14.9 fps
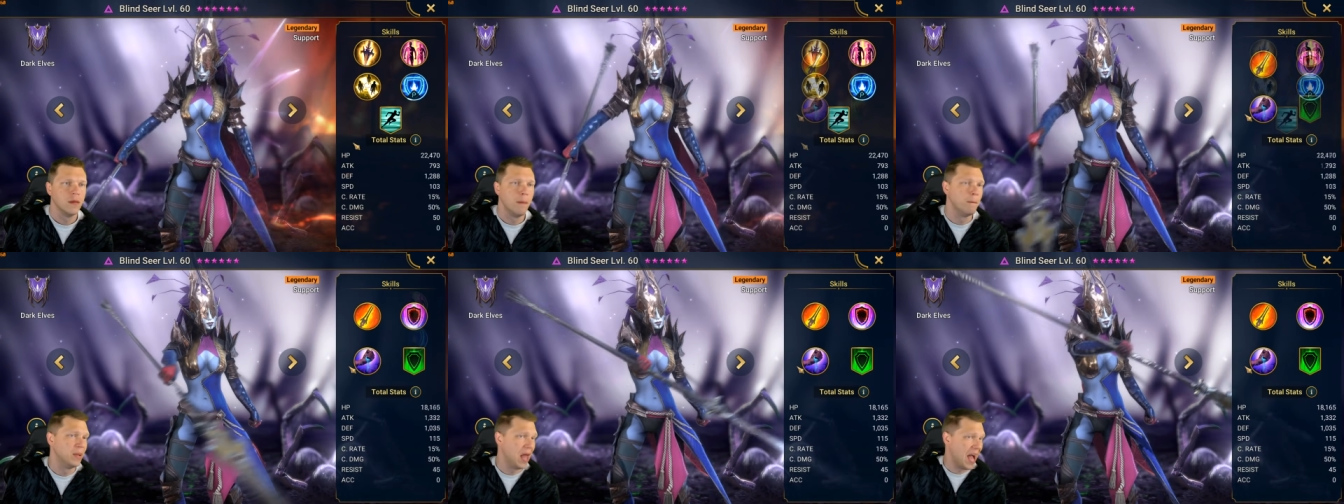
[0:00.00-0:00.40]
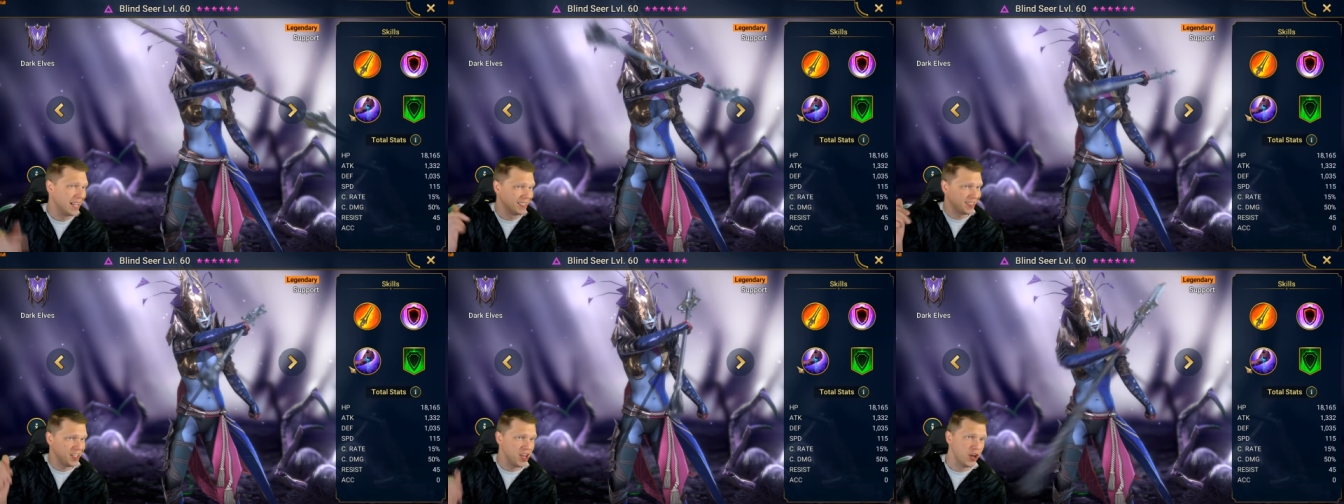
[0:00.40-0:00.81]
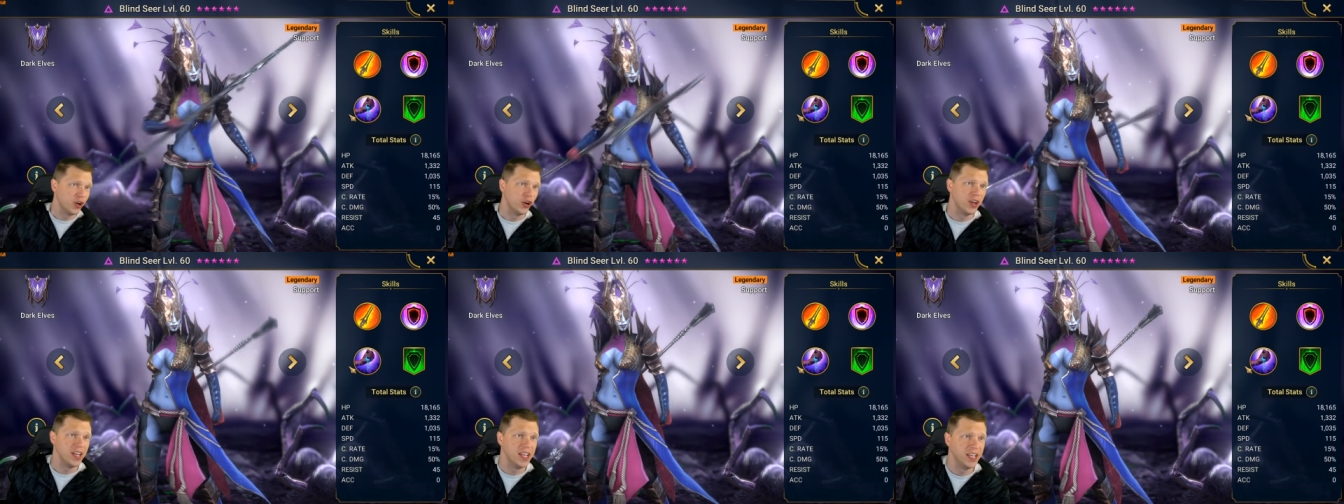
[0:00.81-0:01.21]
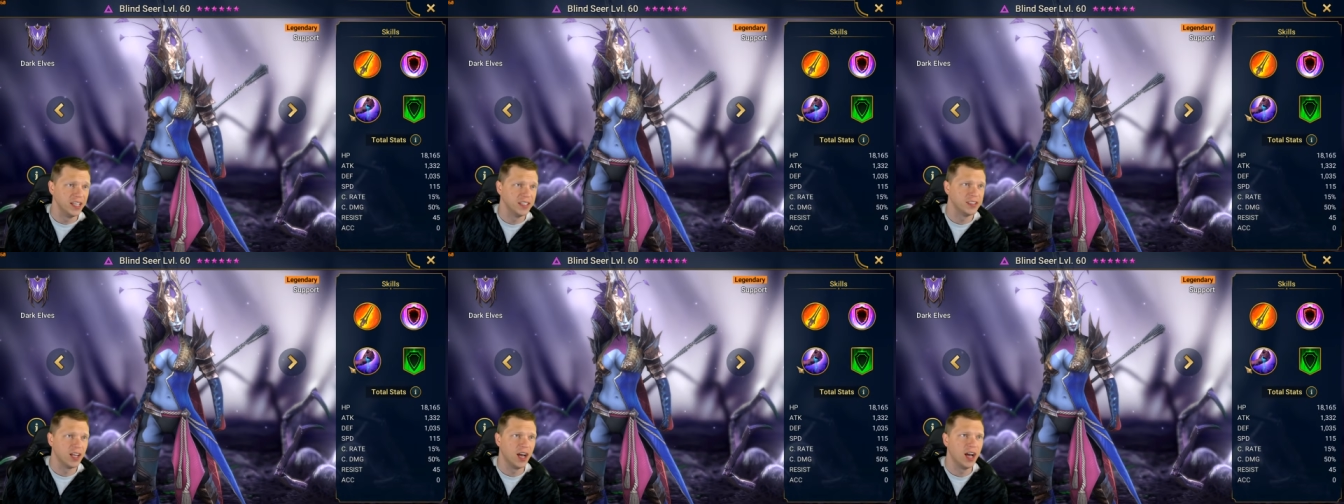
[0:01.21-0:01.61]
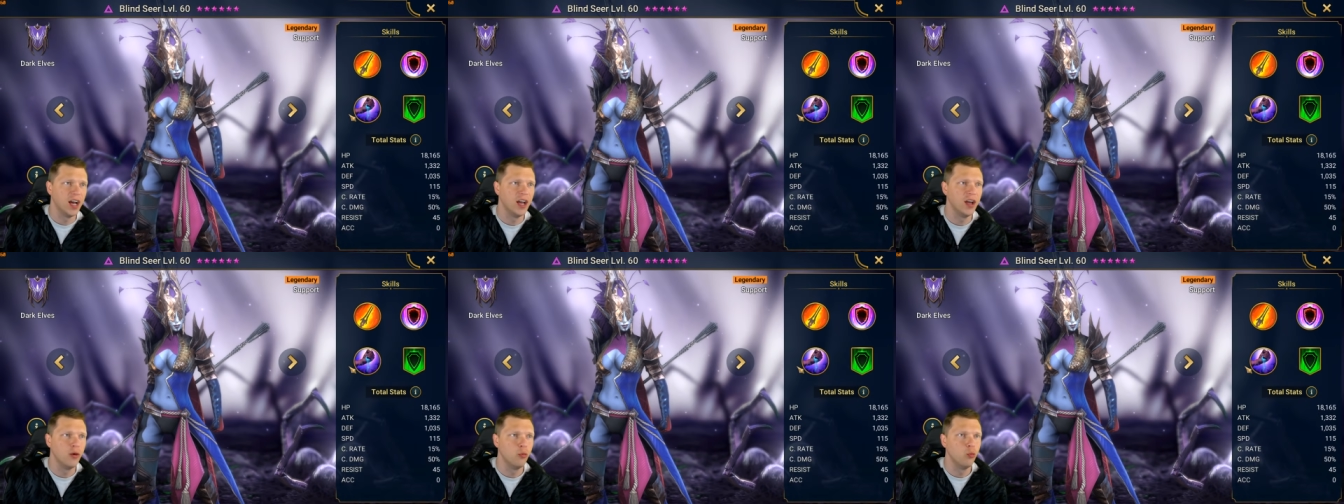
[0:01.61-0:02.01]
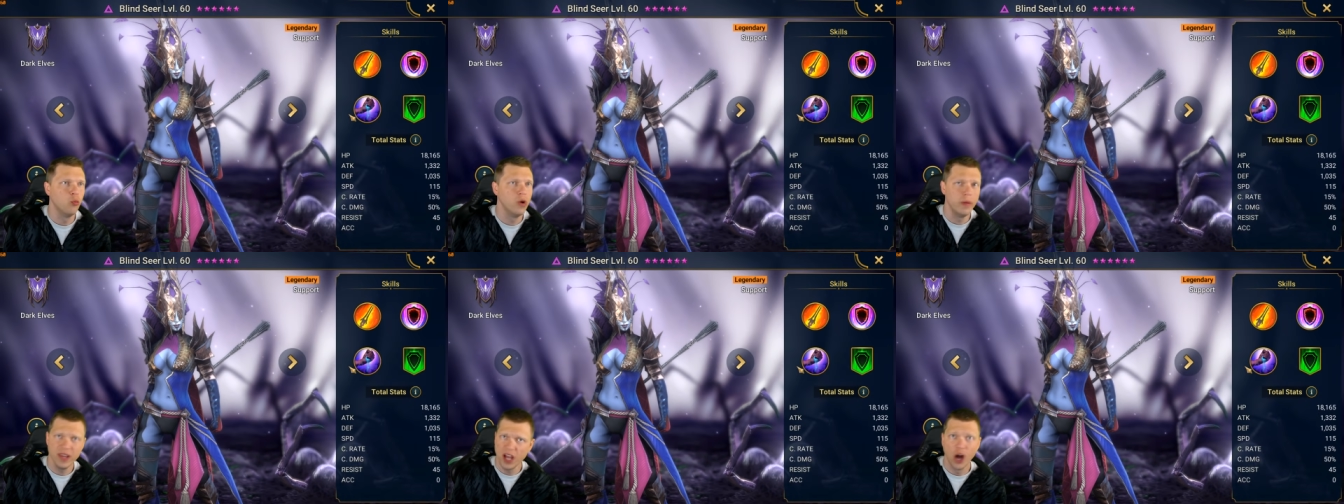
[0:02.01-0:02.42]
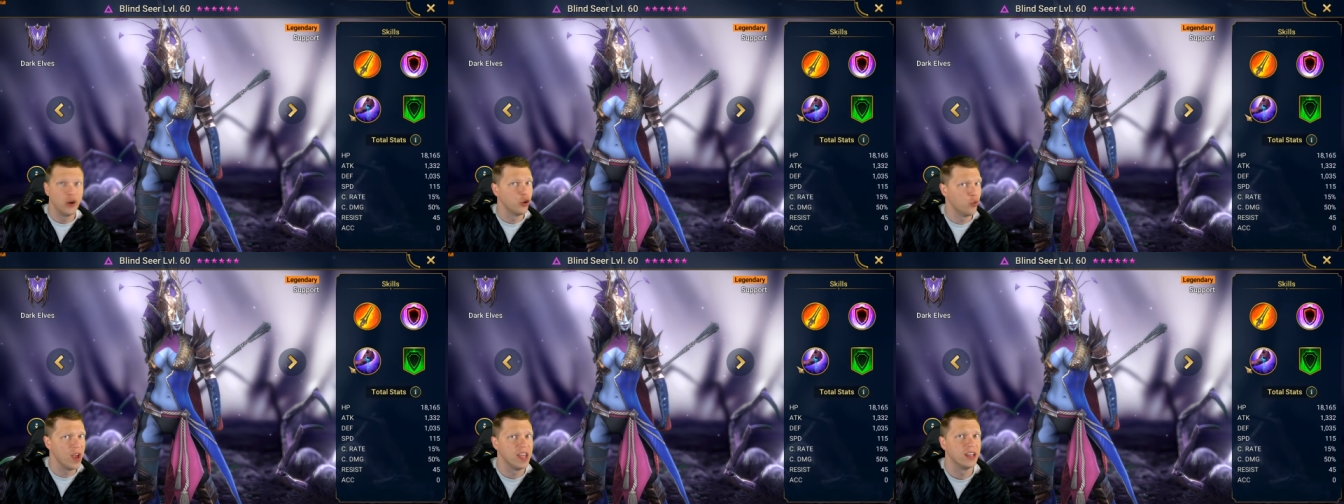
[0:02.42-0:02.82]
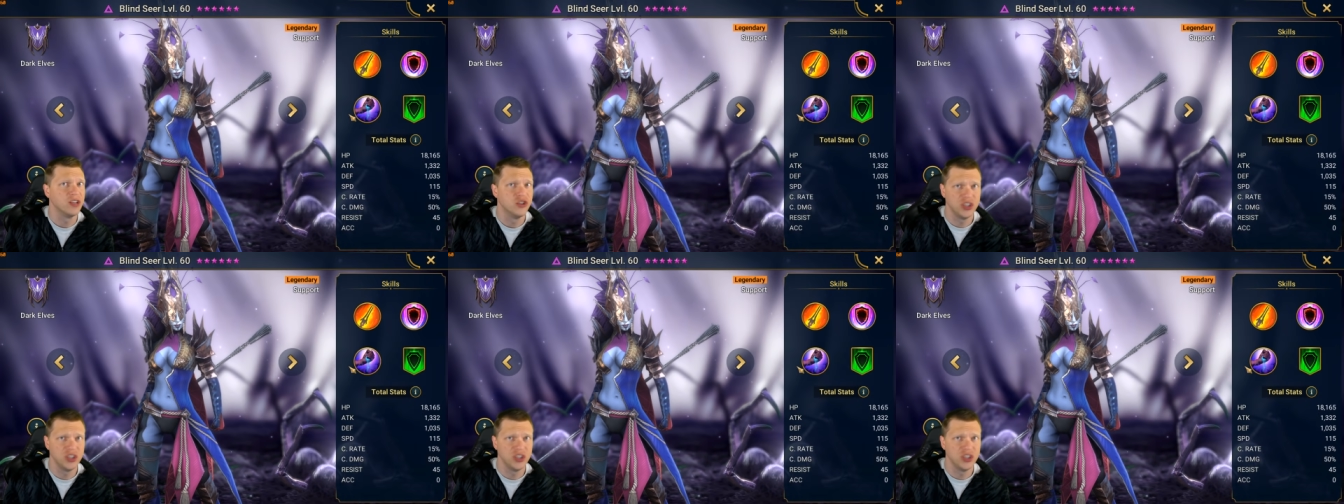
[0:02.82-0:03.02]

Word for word: Blind Seer is uh, really underrated.